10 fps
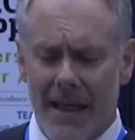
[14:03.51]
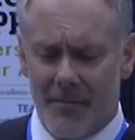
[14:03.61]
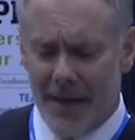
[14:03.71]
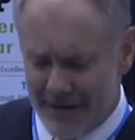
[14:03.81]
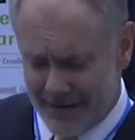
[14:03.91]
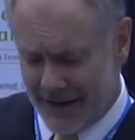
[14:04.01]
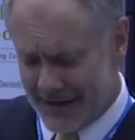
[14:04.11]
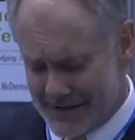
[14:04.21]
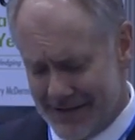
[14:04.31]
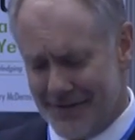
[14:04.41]
And the main thing
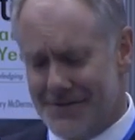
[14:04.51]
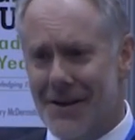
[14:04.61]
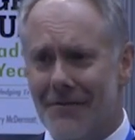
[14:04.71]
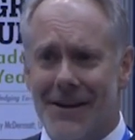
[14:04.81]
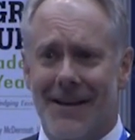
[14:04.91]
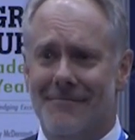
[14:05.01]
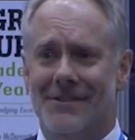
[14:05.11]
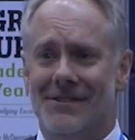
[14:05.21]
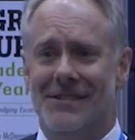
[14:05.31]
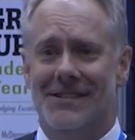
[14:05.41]
is that there's no
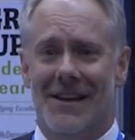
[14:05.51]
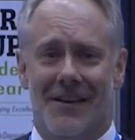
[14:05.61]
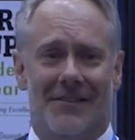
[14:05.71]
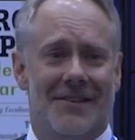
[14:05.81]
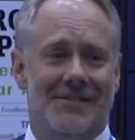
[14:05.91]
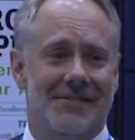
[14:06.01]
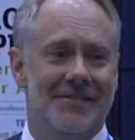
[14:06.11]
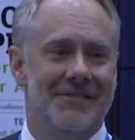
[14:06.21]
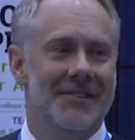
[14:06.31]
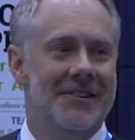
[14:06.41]
damages. It's not a lawsuit.